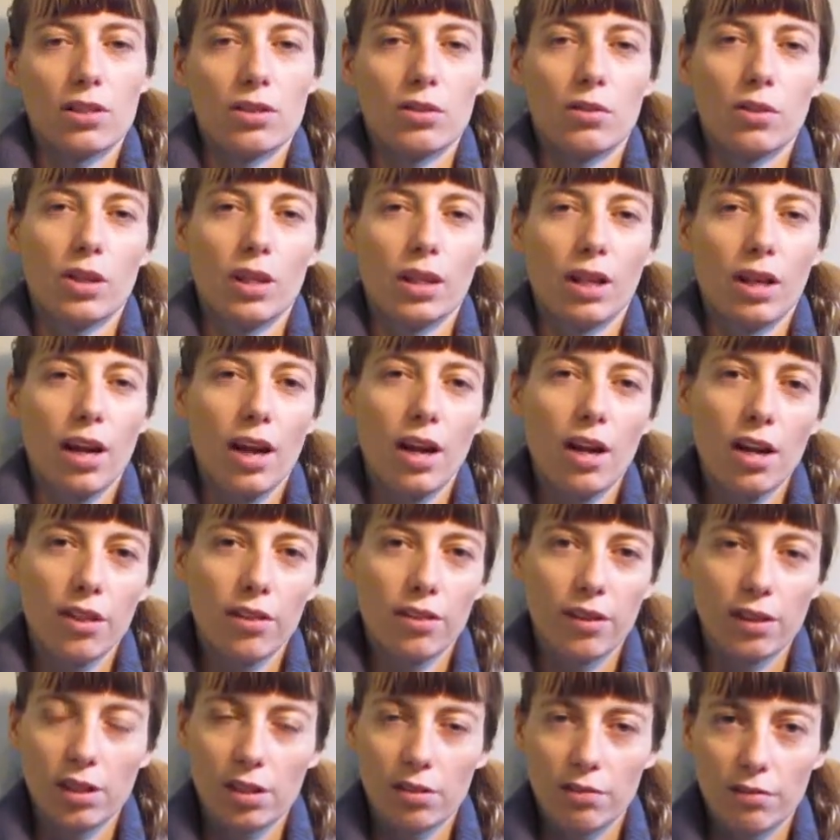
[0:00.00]
So you can kind of
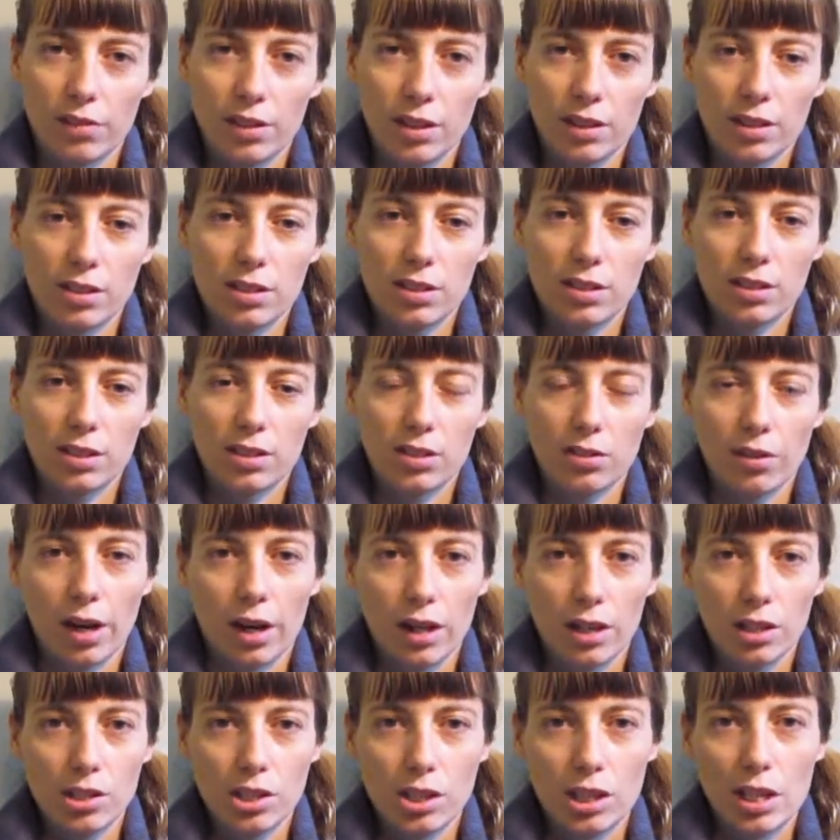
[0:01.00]
think of this
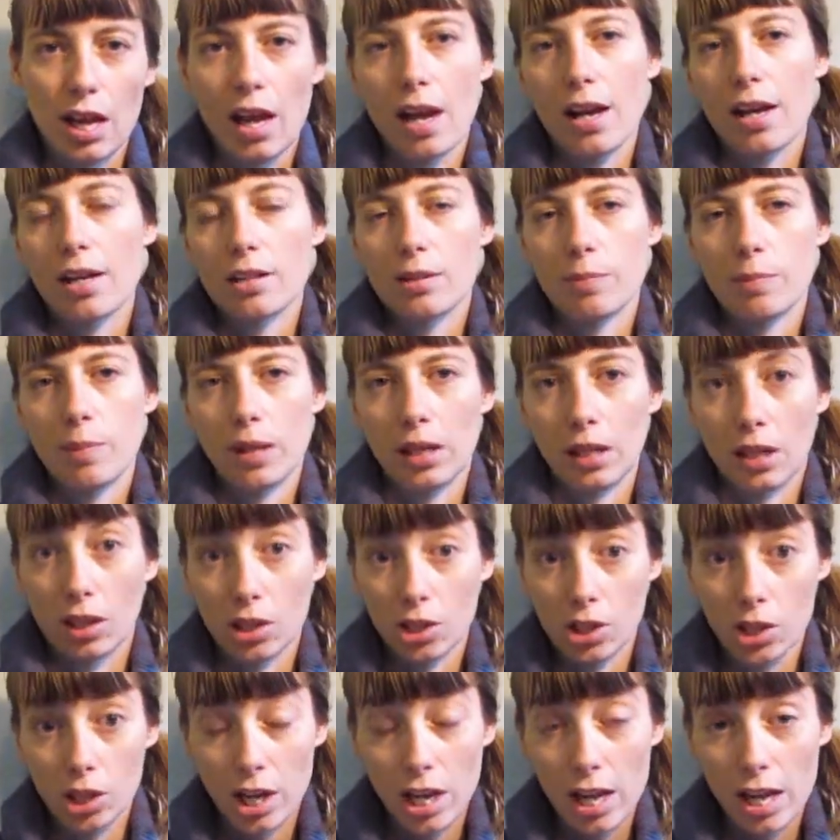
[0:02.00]
strategy as being a
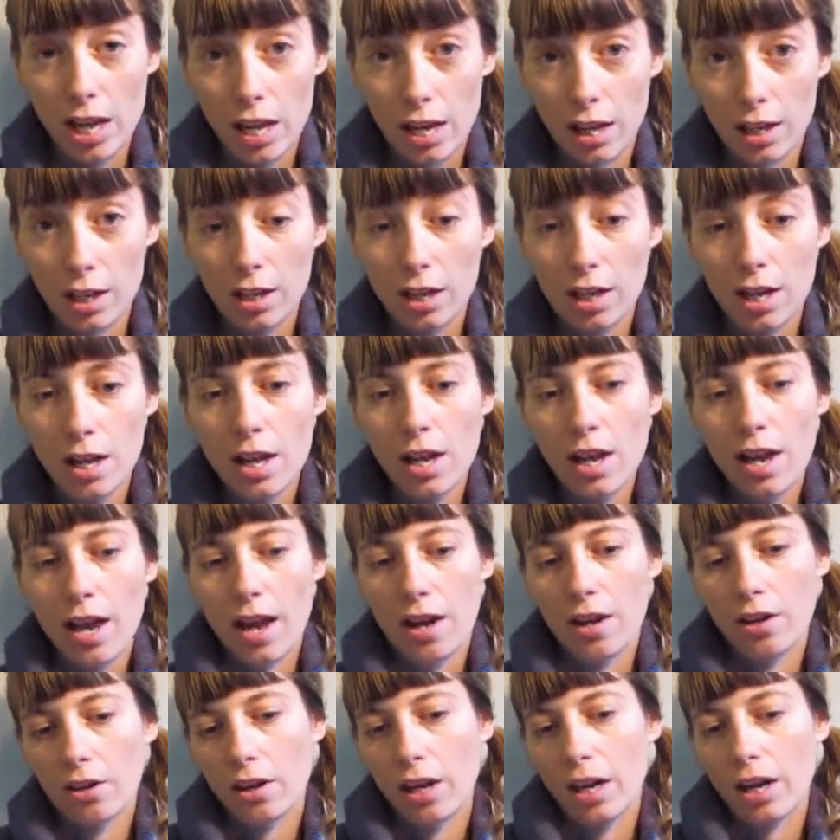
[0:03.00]
chain,
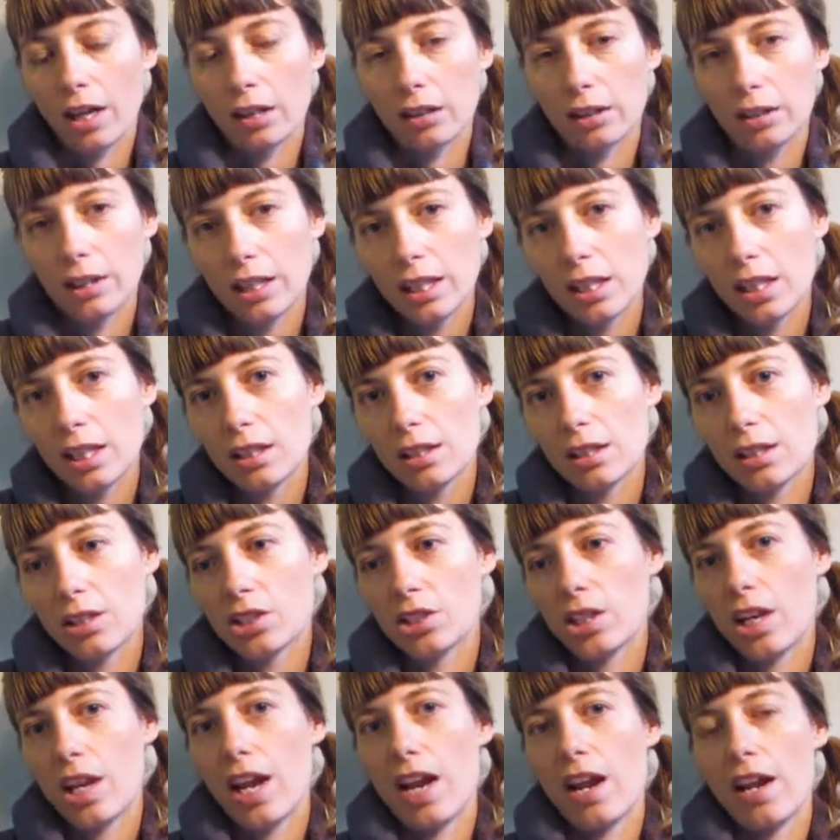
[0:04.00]
and you're kind of linking the
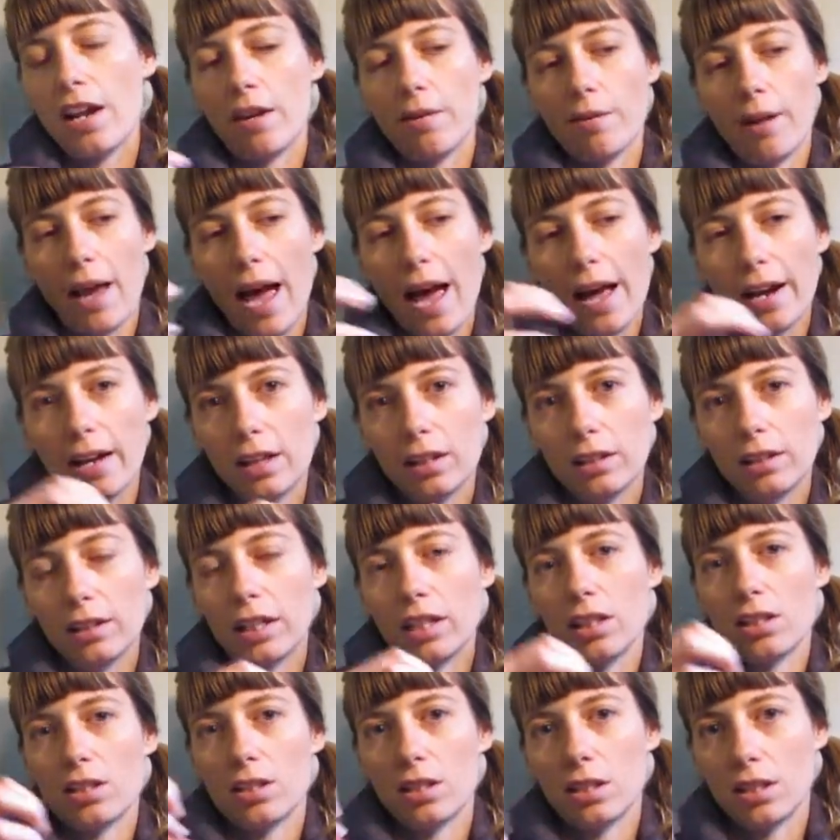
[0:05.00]
chain and adding
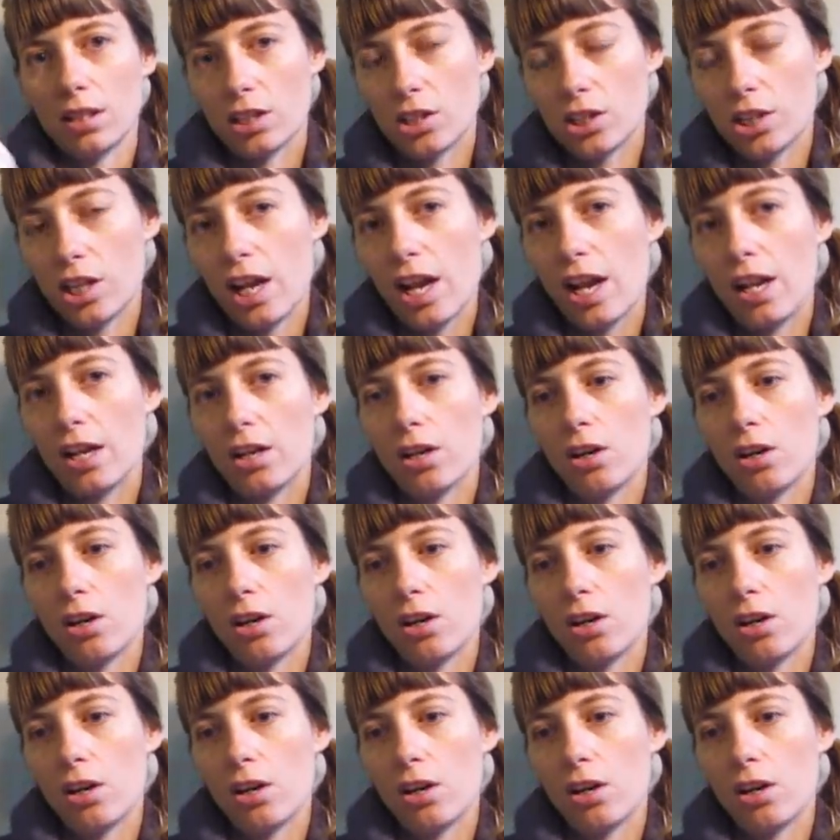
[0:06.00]
links to the chain.